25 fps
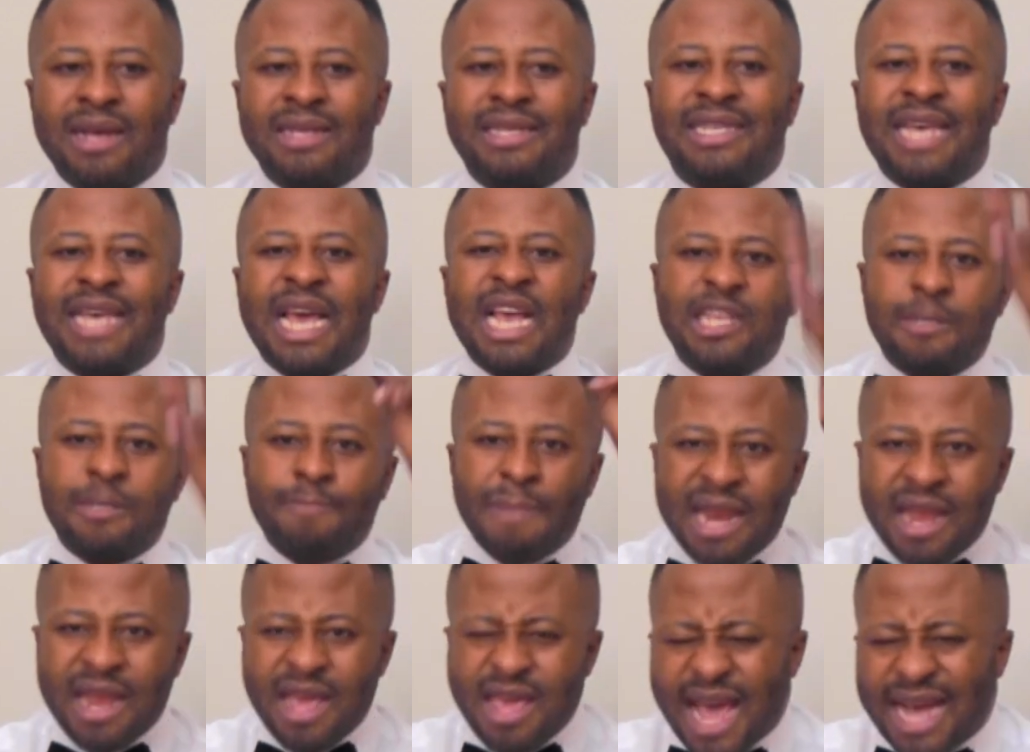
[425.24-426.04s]
Since
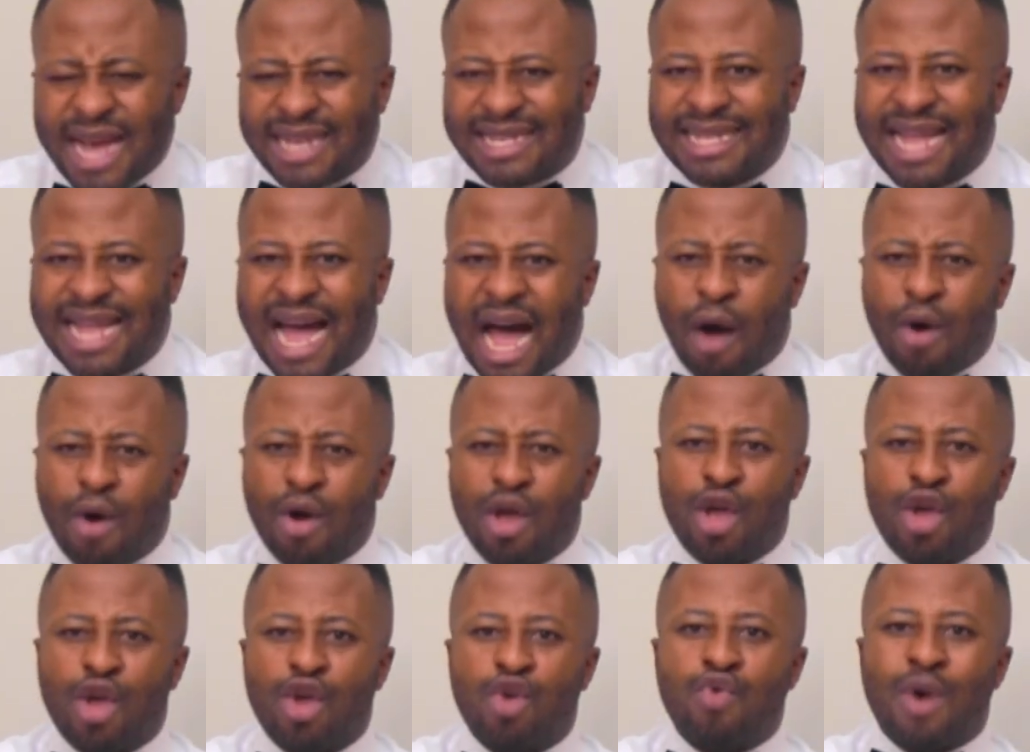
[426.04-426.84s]
many years
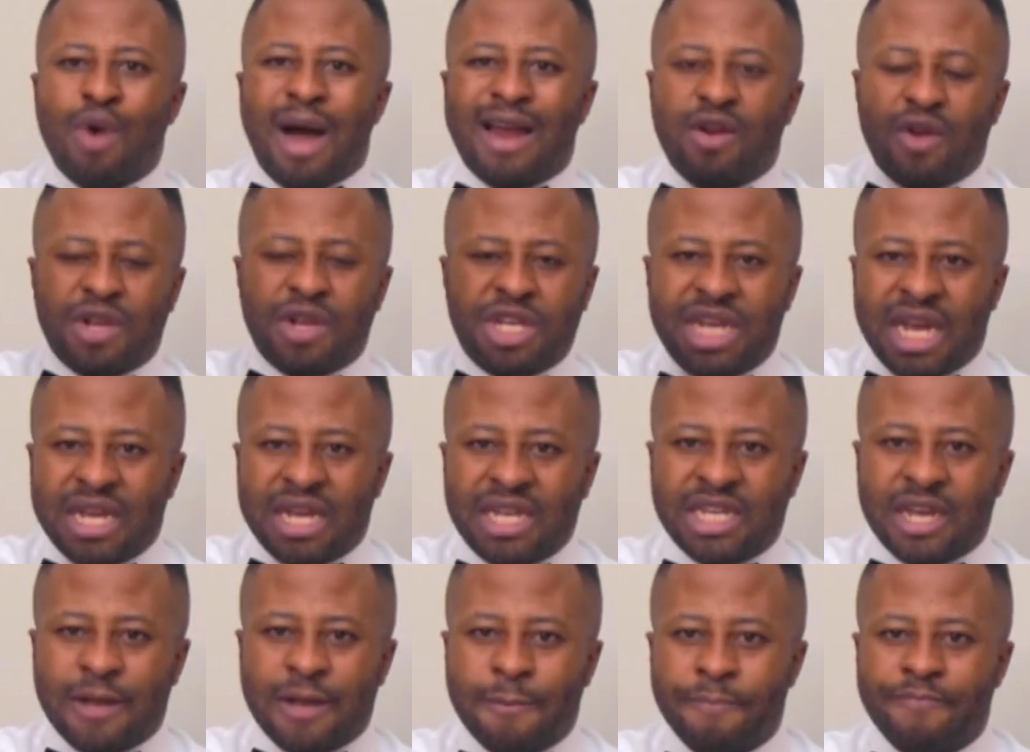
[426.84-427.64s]
now, you are not
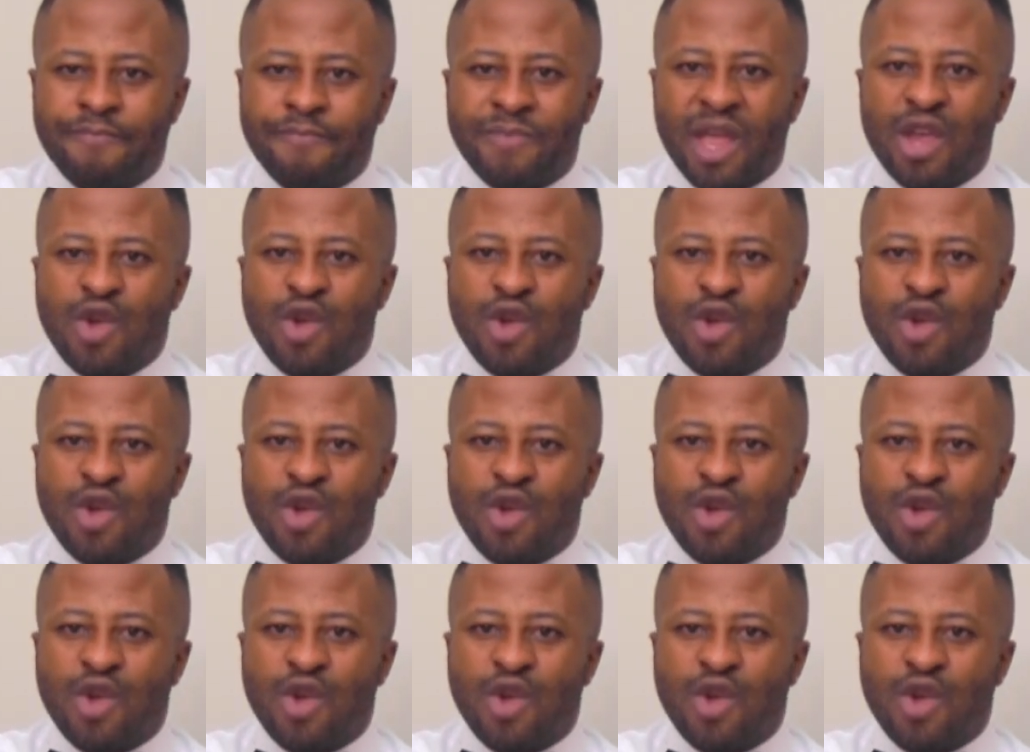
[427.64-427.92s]
changing.